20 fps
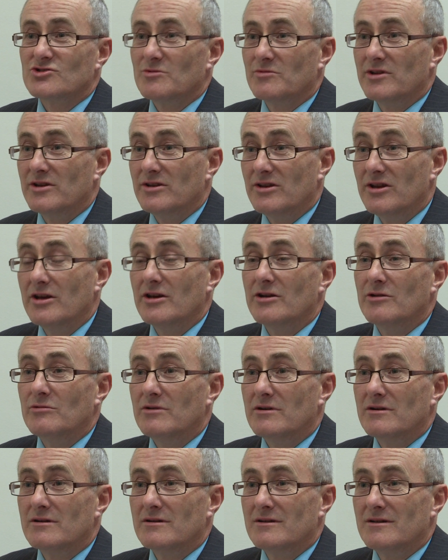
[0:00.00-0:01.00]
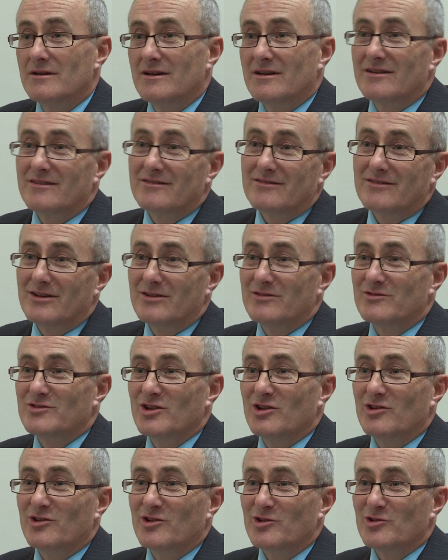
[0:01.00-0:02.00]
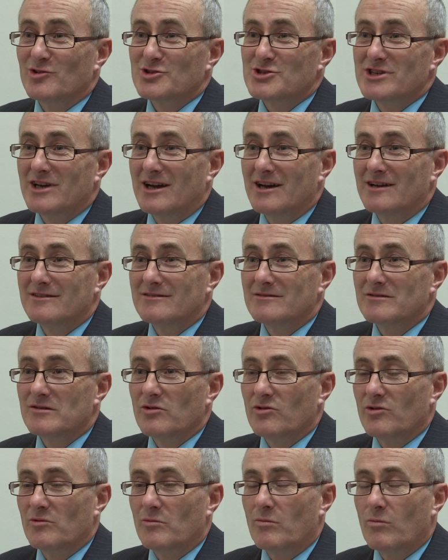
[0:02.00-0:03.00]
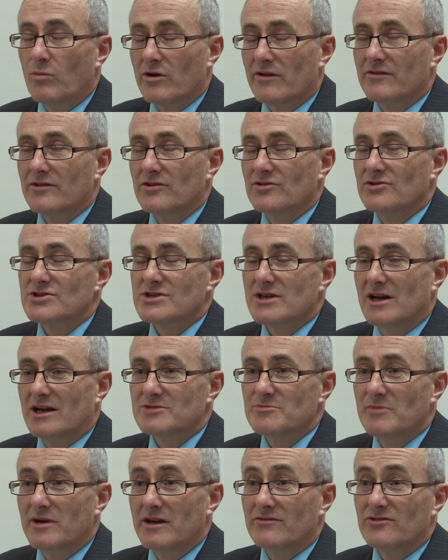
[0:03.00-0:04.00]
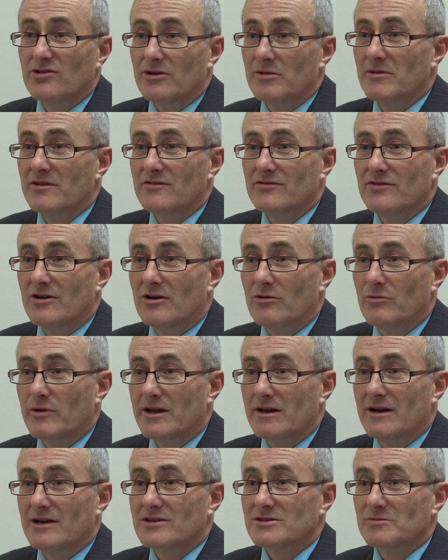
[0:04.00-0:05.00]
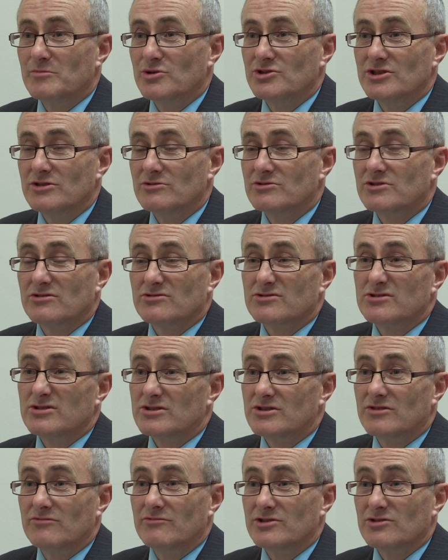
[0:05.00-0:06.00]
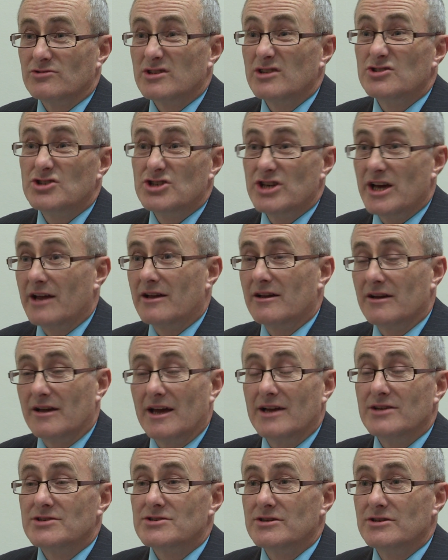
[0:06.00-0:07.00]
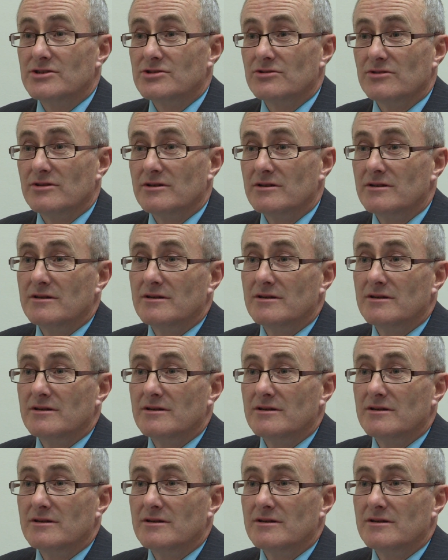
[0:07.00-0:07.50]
something new, and the other site, one of the other sites may have done it before, we can actually produce consistent results and check against each other.